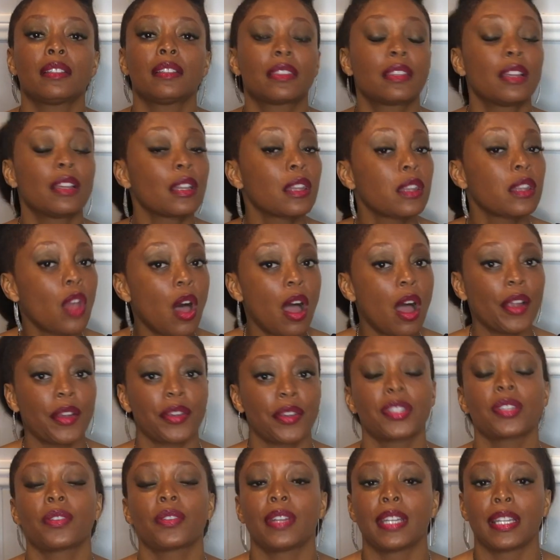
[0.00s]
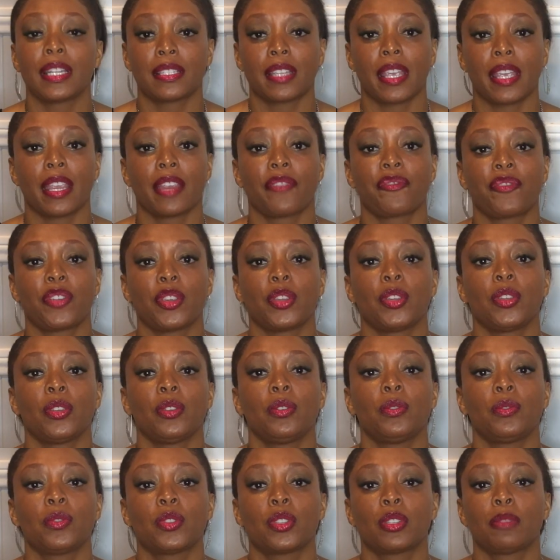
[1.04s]
the longer it's going to take for
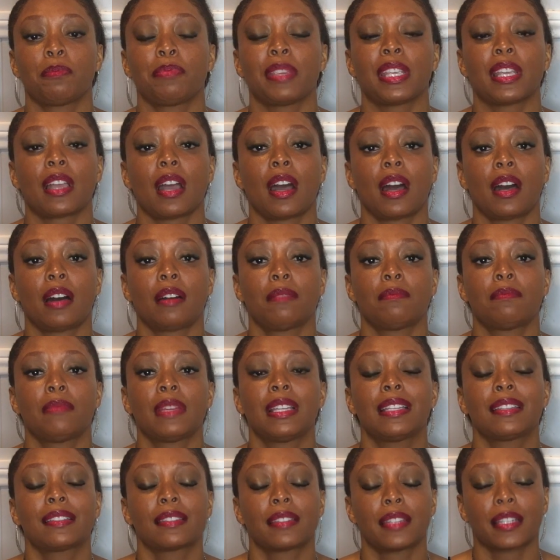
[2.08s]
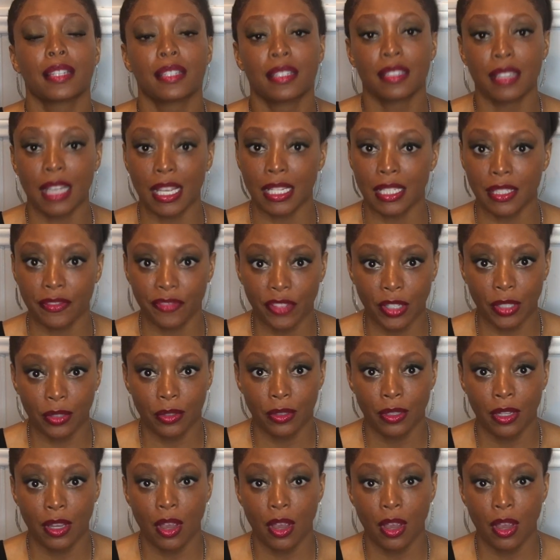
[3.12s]
you to become successful,